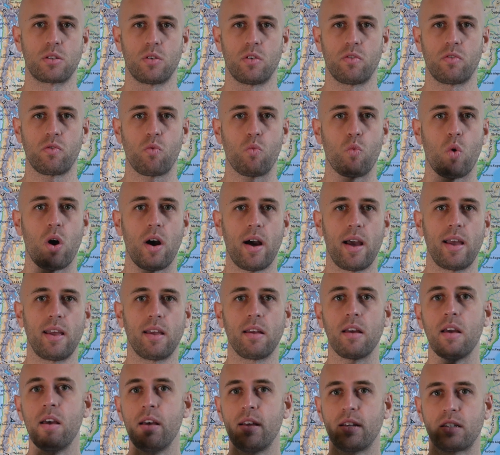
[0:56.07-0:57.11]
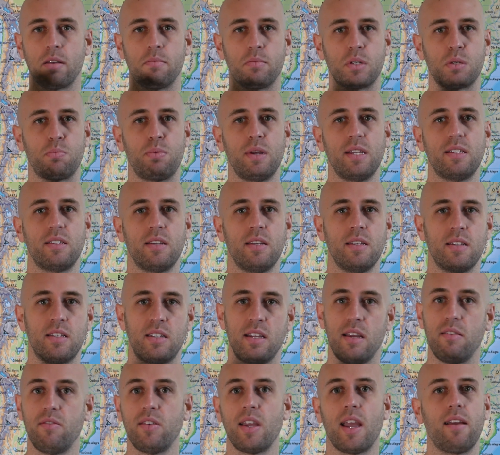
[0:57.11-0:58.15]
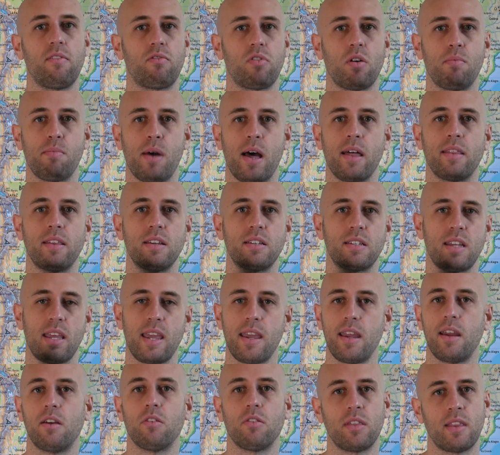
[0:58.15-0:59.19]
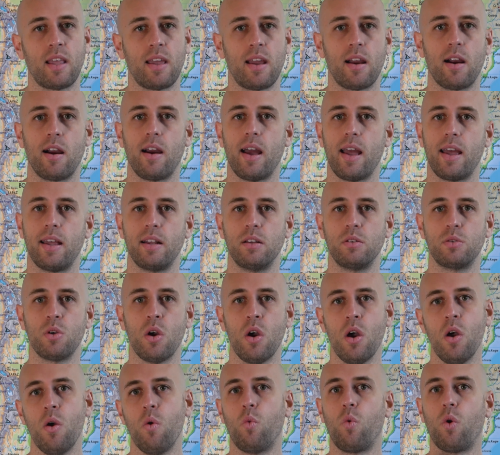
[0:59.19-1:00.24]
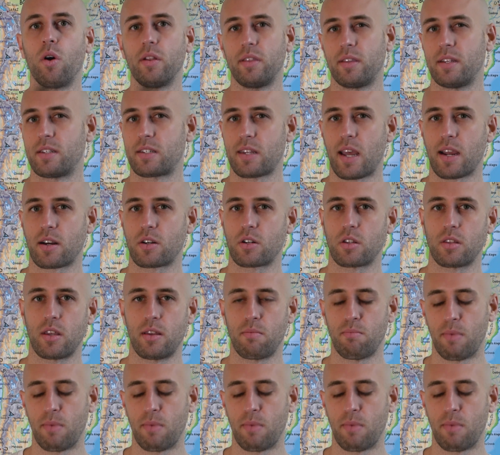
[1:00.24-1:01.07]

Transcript: of why some species deviate from others here and there, and what this actually